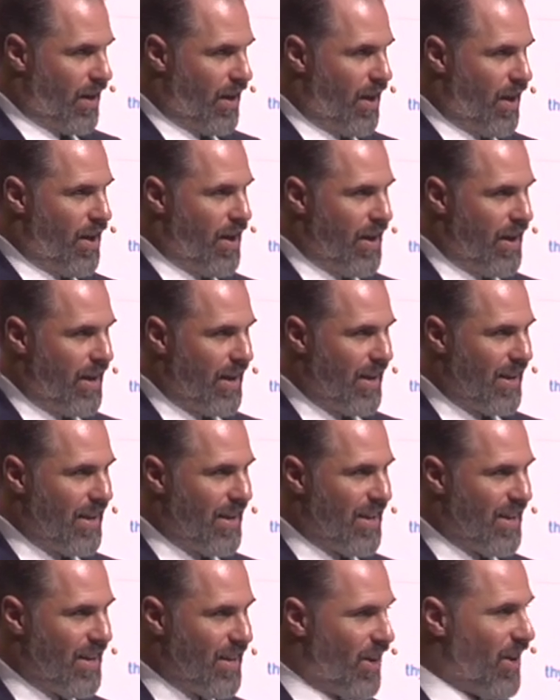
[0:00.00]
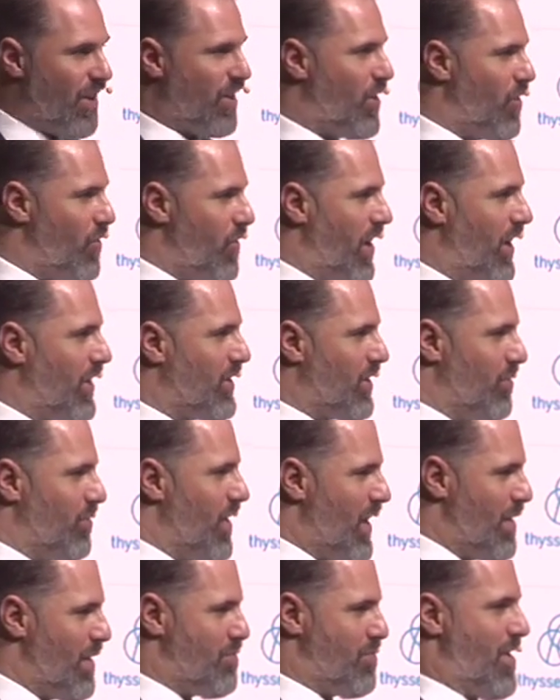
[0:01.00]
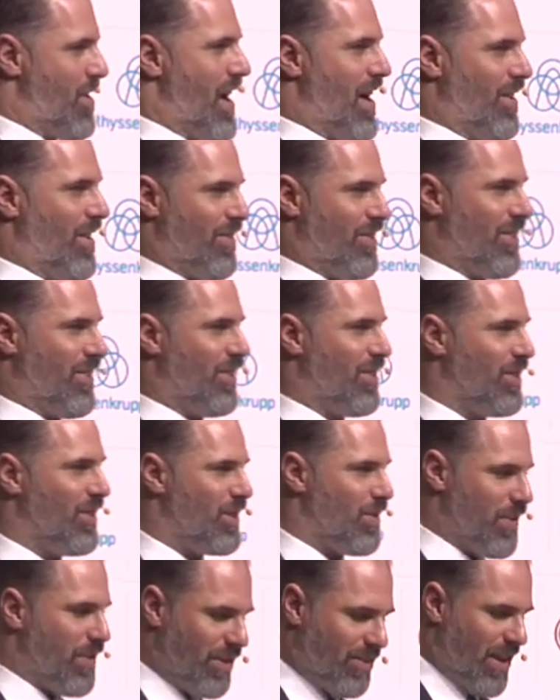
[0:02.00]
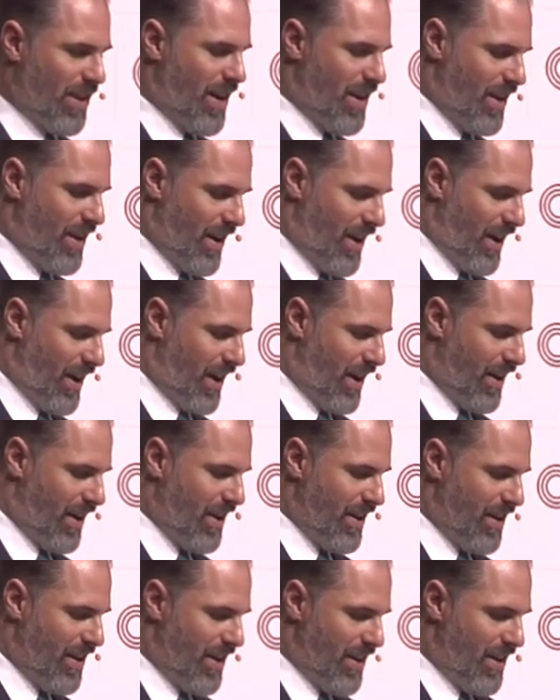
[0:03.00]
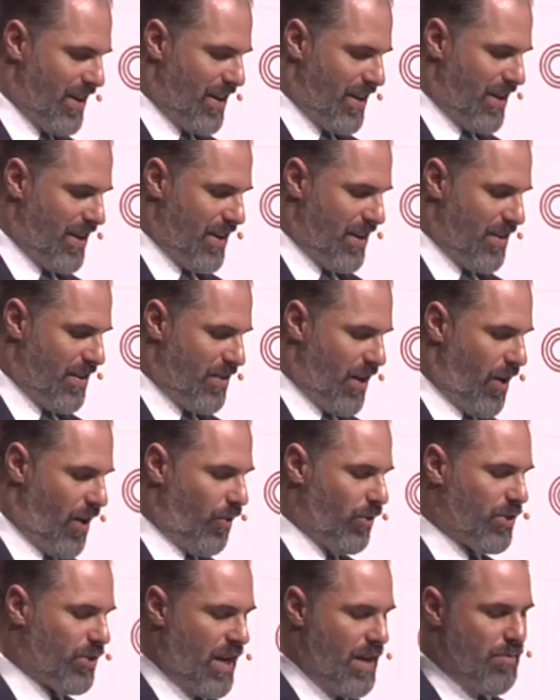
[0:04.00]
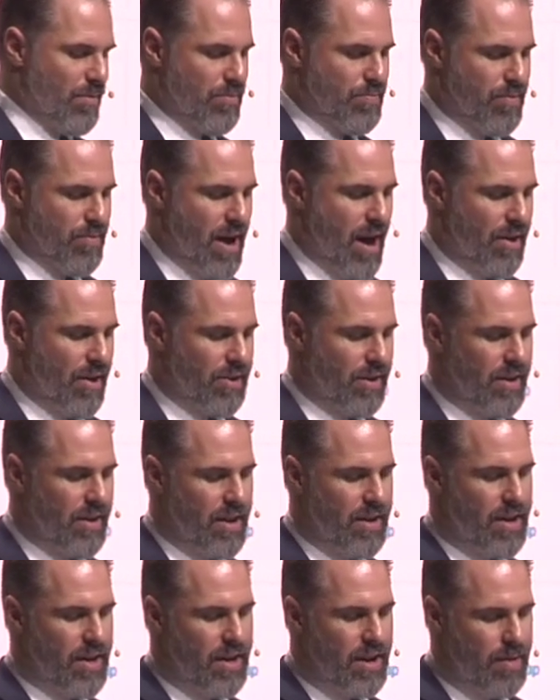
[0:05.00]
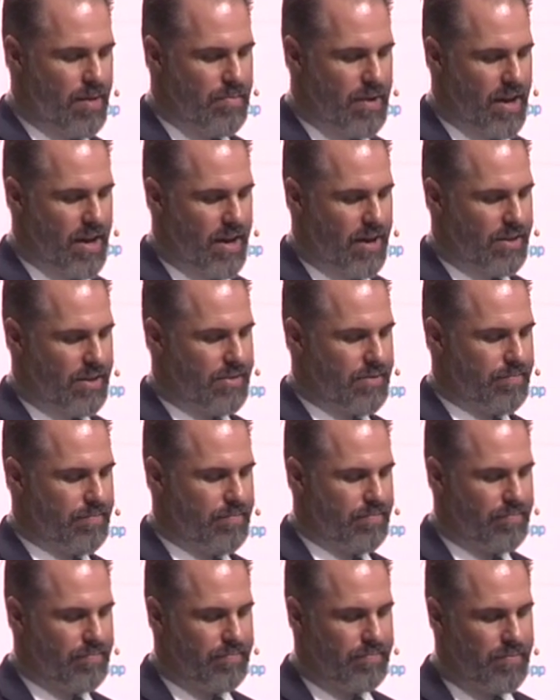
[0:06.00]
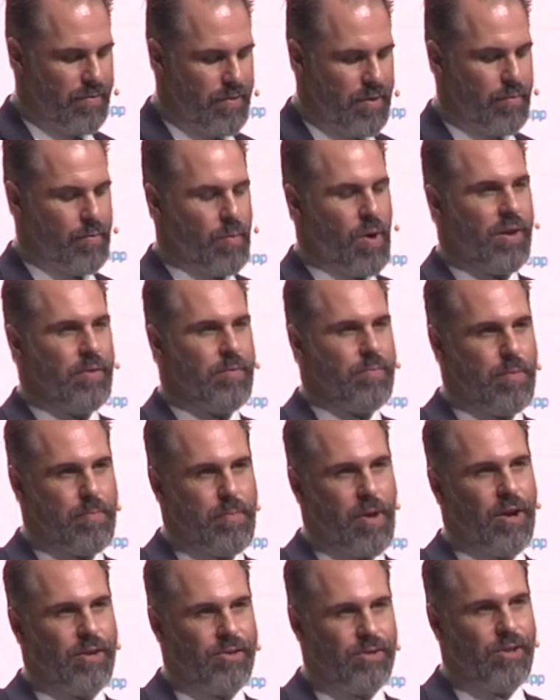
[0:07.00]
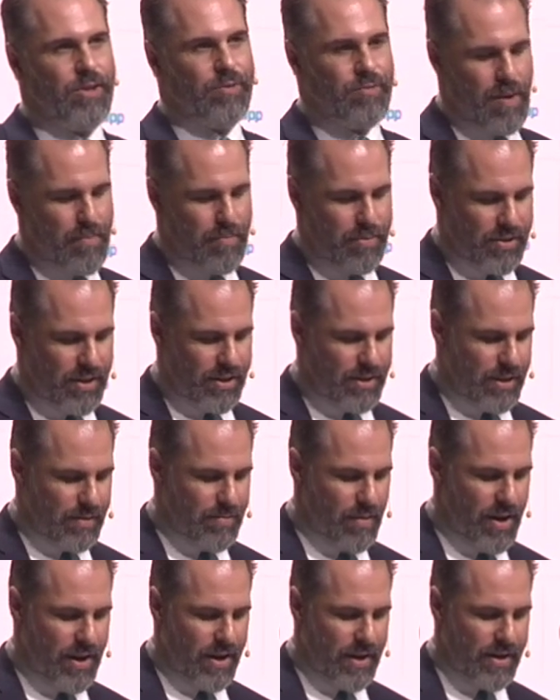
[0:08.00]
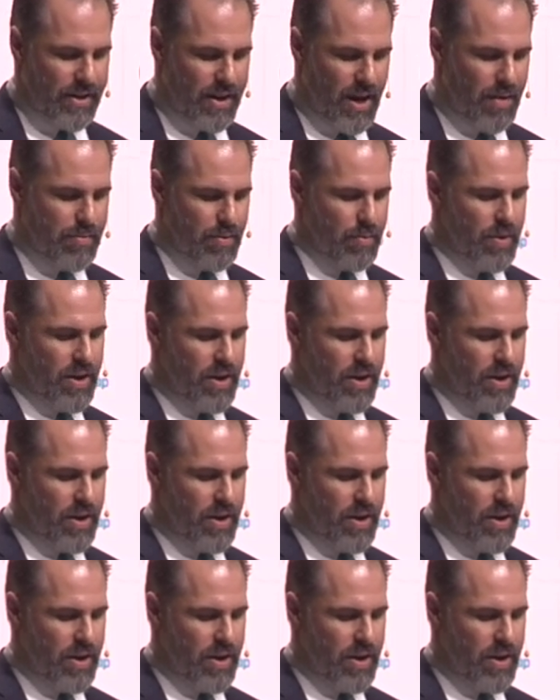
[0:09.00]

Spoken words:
I, like always, am really proud to be standing here. The whole team are proud, and I'm here the one person who's representing Mining Indaba.